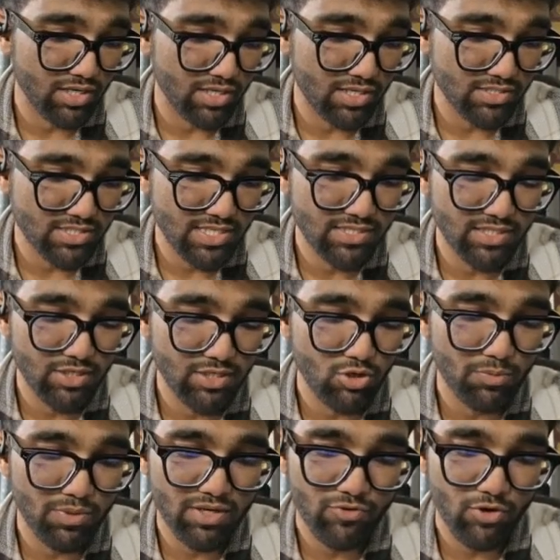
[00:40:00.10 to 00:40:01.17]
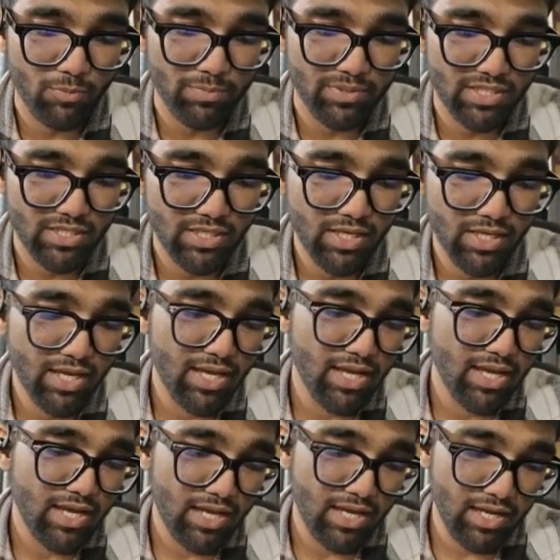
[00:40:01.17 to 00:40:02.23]
C3 glomerulonephropathy,
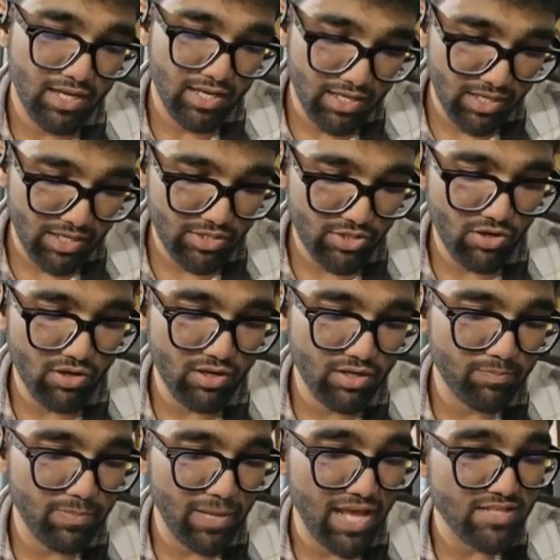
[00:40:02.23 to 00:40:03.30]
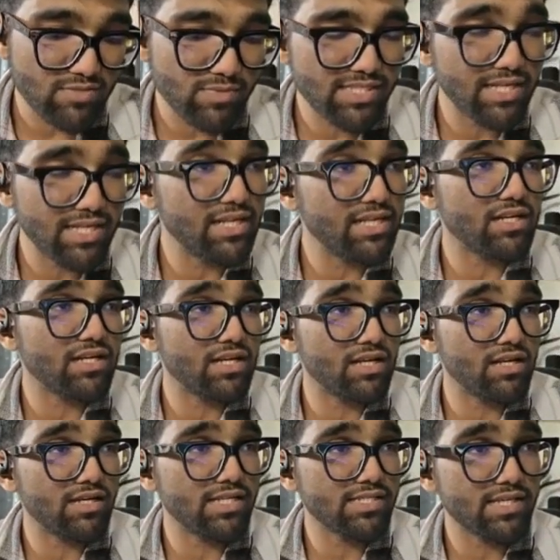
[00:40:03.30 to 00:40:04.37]
your plasma cell
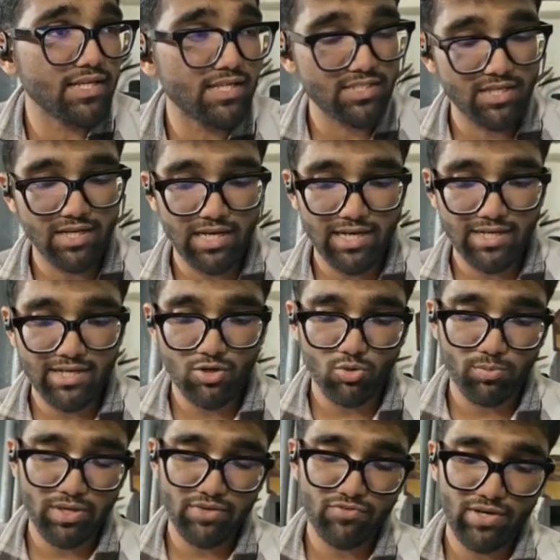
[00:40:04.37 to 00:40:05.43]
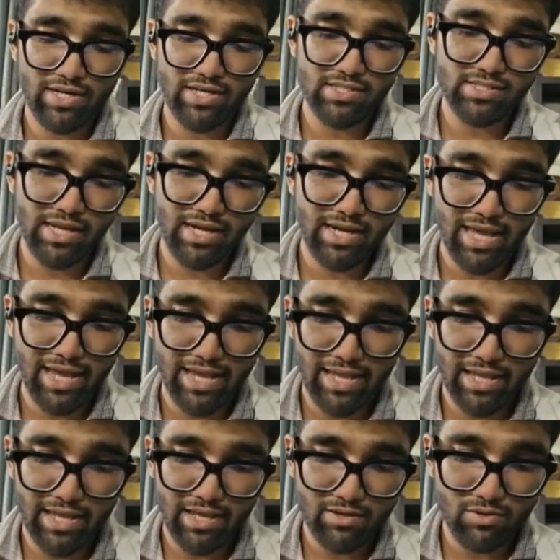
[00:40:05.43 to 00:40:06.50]
dyscrasia related glomerulonephritis, and
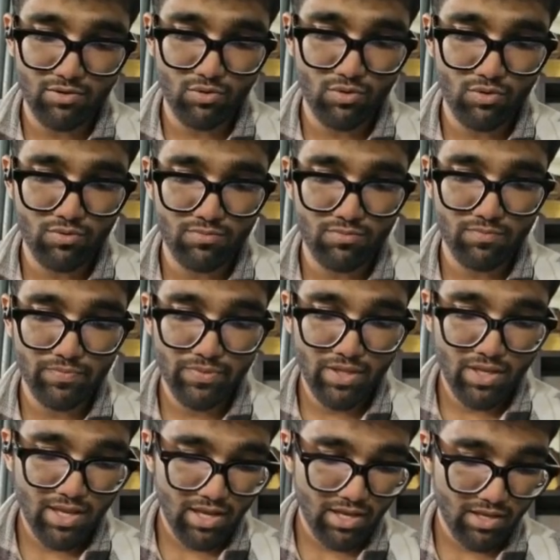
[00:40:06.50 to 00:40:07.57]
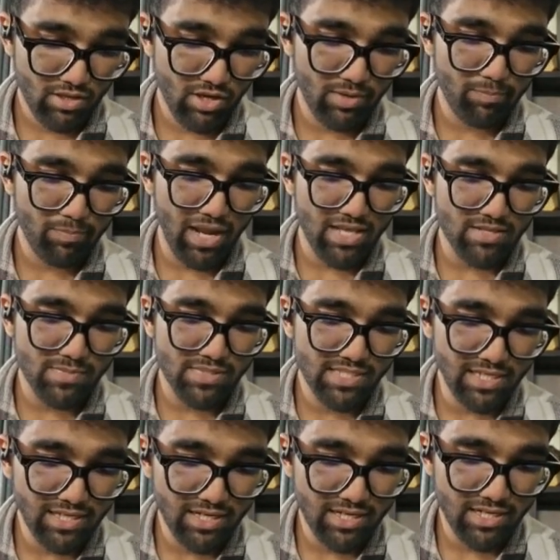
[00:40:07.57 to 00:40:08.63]
I your plasma
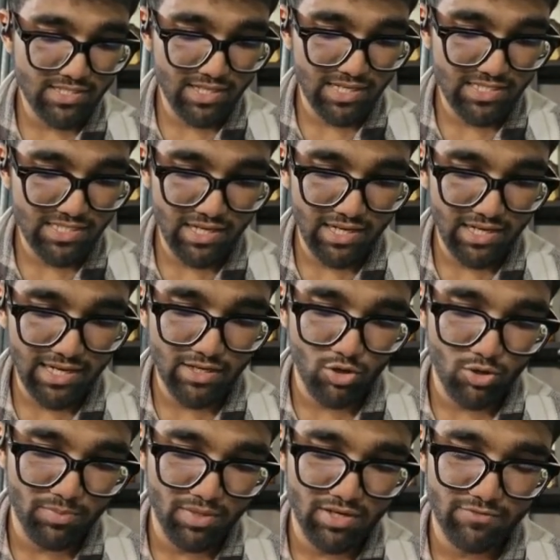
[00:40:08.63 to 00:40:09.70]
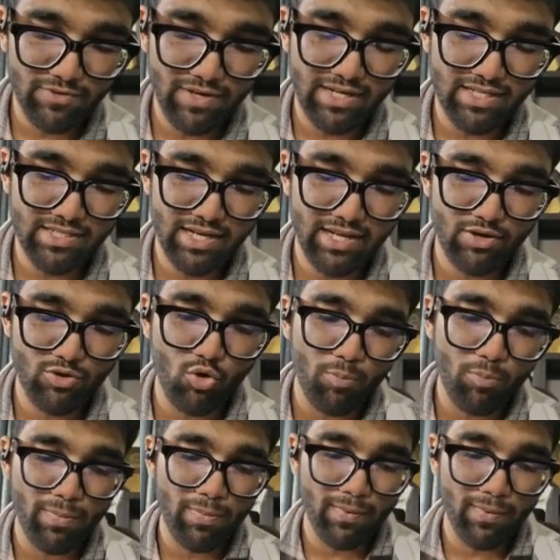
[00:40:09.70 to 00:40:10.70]
cell dyscrasia related glomerulonephritis, and I hope